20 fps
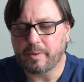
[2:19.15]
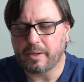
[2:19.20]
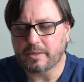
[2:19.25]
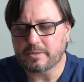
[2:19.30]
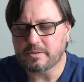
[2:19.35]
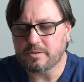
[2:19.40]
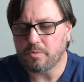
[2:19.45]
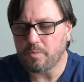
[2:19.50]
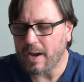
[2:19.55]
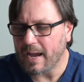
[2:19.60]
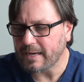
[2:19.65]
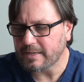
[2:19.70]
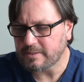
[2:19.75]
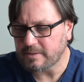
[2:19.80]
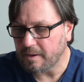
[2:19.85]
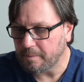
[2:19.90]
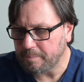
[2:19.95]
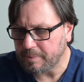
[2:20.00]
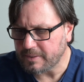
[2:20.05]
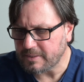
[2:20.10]
Because the wax
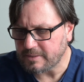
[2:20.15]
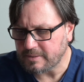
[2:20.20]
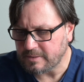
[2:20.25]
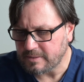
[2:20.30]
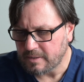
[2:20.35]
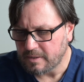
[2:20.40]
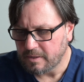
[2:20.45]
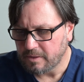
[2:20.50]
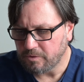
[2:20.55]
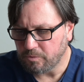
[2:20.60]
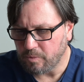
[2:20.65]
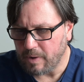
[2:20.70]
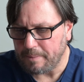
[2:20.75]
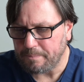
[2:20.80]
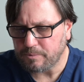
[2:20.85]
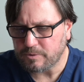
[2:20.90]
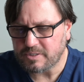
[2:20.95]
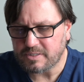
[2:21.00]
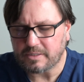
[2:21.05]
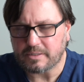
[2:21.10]
up is the
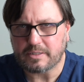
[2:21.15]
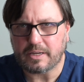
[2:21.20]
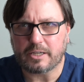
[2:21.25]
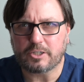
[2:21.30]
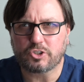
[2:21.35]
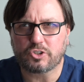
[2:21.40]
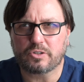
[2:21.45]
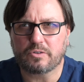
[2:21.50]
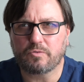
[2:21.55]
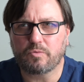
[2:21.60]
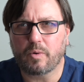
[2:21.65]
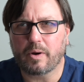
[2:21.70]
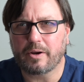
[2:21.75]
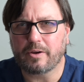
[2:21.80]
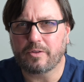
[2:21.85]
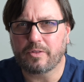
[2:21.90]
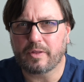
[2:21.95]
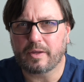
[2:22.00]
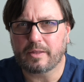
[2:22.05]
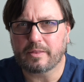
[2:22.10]
representation of where
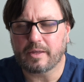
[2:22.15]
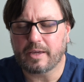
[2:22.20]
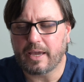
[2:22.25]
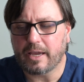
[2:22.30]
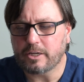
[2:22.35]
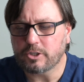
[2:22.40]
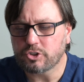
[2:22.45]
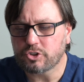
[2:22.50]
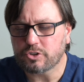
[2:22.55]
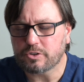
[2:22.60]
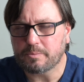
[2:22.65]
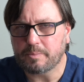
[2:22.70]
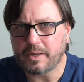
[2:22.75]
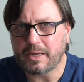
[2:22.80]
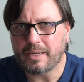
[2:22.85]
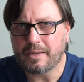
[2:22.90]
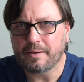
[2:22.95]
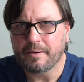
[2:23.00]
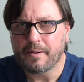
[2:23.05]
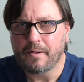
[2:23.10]
you think the case should
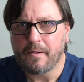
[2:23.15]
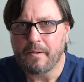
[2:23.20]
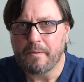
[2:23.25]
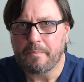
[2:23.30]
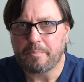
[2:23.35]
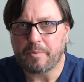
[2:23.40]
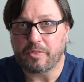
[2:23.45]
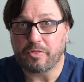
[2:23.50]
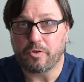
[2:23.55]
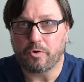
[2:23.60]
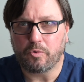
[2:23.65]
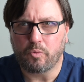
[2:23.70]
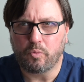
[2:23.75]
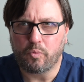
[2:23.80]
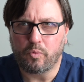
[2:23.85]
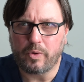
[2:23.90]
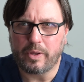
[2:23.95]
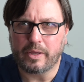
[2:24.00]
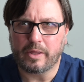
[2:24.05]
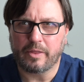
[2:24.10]
be, but the
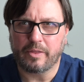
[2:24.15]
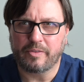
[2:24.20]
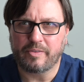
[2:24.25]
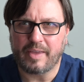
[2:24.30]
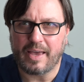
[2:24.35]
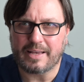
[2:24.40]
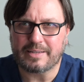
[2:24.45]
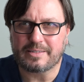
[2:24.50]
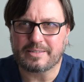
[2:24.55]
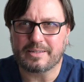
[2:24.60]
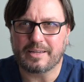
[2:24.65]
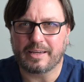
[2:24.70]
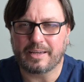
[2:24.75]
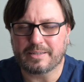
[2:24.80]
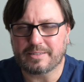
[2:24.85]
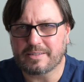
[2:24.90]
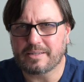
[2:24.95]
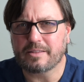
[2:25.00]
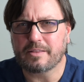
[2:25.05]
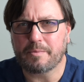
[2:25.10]
real testing
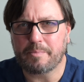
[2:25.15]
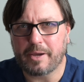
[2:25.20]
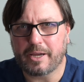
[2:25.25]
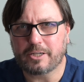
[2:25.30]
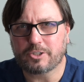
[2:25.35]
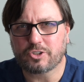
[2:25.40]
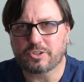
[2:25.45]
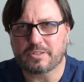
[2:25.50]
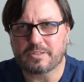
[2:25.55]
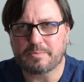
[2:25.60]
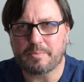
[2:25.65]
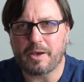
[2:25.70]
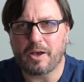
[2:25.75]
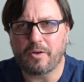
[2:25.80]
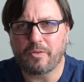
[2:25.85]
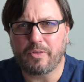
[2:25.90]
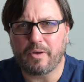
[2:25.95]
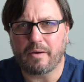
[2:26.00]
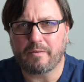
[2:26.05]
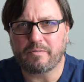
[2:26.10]
is in the patient's
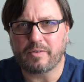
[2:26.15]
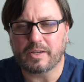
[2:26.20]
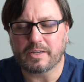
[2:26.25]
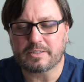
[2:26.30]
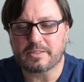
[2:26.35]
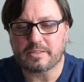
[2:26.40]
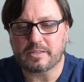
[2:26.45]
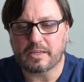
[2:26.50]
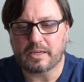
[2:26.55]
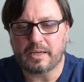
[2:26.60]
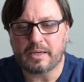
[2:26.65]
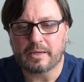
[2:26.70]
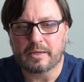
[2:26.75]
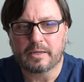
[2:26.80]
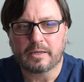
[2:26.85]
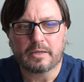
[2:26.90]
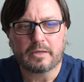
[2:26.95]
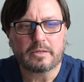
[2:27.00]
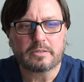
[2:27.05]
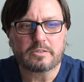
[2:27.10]
mouth, obviously.
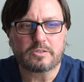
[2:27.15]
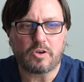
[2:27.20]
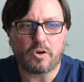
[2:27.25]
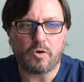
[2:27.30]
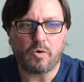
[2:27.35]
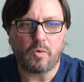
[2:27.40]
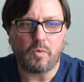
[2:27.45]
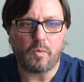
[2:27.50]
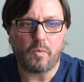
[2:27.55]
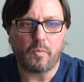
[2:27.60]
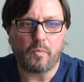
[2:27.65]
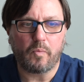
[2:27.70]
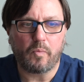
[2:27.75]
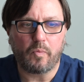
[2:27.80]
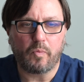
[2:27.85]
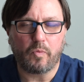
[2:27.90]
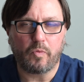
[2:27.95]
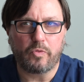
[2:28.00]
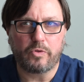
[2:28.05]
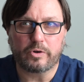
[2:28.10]
So
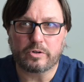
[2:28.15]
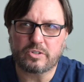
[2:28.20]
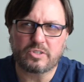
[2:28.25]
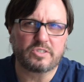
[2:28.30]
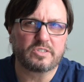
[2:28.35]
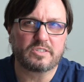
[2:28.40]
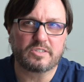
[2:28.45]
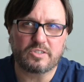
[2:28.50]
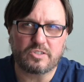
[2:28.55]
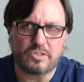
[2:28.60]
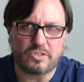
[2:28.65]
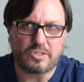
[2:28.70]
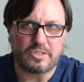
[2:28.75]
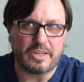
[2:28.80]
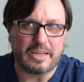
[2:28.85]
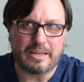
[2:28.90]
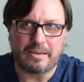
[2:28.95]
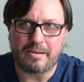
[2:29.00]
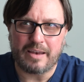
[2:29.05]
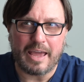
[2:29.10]
there's
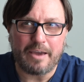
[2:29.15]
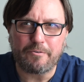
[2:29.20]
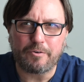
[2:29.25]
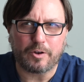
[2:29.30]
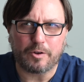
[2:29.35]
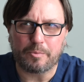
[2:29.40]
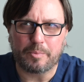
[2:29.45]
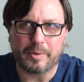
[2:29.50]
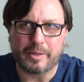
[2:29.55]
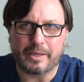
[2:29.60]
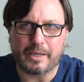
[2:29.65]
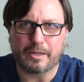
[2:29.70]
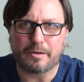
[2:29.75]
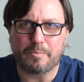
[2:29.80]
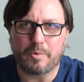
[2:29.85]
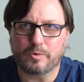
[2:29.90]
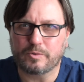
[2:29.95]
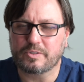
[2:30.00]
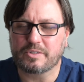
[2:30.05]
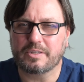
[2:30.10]
inevitably, in
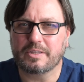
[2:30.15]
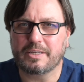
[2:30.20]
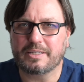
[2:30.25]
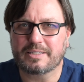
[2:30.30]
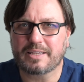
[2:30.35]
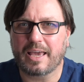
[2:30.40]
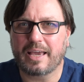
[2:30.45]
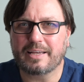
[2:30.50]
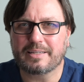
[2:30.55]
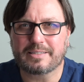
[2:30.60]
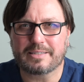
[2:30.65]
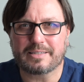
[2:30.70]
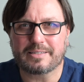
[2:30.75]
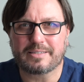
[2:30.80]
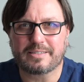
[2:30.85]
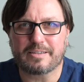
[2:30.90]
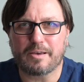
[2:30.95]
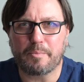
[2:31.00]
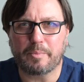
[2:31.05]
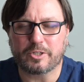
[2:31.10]
most of these cases,
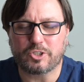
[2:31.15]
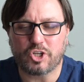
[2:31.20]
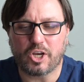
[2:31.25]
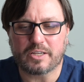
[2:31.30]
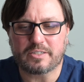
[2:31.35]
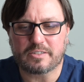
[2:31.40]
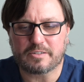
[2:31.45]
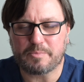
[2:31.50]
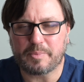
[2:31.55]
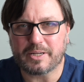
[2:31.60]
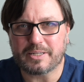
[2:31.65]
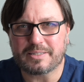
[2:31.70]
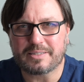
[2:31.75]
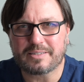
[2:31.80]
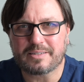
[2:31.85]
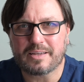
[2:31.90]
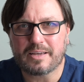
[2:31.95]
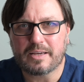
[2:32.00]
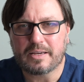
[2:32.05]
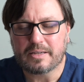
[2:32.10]
some
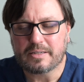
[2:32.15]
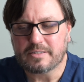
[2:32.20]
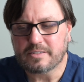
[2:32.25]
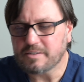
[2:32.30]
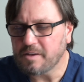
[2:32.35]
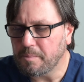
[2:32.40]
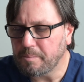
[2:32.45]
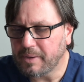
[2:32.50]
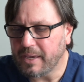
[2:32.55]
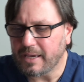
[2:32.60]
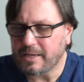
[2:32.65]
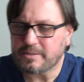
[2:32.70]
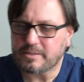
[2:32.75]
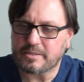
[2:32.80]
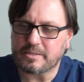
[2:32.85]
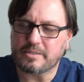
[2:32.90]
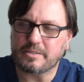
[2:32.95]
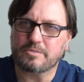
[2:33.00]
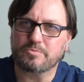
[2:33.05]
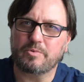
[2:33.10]
adjustments. Some
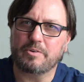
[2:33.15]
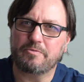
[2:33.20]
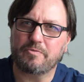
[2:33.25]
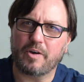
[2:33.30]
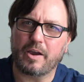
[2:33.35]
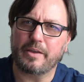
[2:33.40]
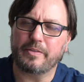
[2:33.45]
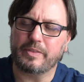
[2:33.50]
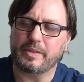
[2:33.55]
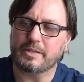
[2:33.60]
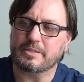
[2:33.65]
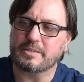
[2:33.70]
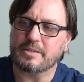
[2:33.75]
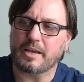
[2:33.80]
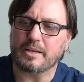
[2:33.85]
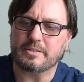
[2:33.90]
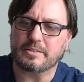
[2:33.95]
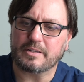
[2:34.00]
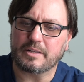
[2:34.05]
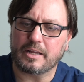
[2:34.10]
cases we find the
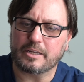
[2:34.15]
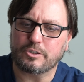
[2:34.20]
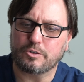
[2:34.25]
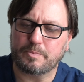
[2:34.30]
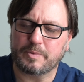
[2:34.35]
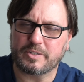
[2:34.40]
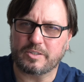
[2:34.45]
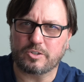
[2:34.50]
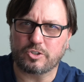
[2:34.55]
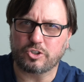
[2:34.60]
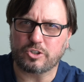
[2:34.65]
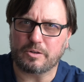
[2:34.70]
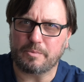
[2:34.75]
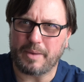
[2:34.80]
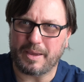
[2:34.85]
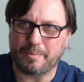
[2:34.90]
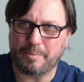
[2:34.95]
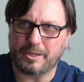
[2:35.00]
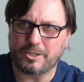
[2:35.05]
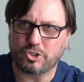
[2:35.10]
incisal edge position
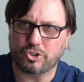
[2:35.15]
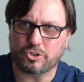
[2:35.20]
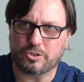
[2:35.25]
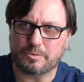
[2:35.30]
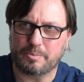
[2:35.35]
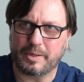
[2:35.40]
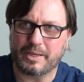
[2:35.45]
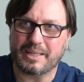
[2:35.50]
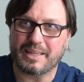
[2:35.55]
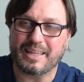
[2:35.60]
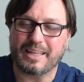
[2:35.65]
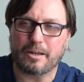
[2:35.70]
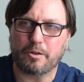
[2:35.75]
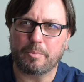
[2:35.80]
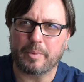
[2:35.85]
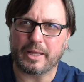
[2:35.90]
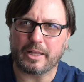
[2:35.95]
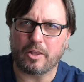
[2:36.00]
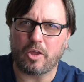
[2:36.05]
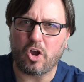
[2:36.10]
maybe should be a little
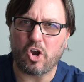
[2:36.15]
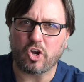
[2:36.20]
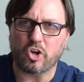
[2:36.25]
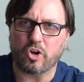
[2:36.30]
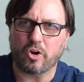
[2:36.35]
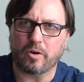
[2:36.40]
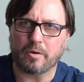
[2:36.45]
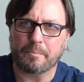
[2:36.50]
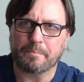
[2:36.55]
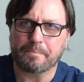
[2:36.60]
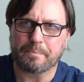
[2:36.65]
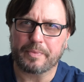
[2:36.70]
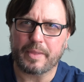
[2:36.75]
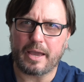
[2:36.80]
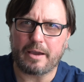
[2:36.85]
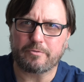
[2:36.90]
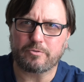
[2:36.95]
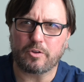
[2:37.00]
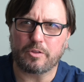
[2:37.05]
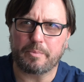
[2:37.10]
bit longer
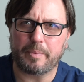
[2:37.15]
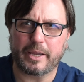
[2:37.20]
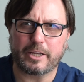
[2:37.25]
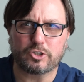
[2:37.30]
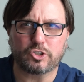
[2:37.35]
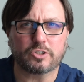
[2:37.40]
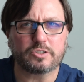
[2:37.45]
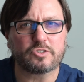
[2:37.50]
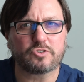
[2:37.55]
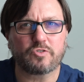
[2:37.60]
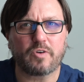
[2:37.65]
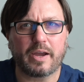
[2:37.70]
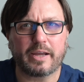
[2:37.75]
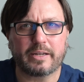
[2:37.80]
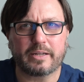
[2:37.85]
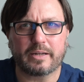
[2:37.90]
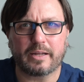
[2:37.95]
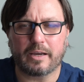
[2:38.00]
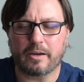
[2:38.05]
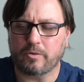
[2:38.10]
after the patient's
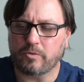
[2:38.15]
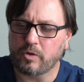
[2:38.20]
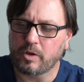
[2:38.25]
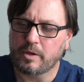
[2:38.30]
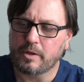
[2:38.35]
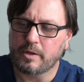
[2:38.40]
tried it out.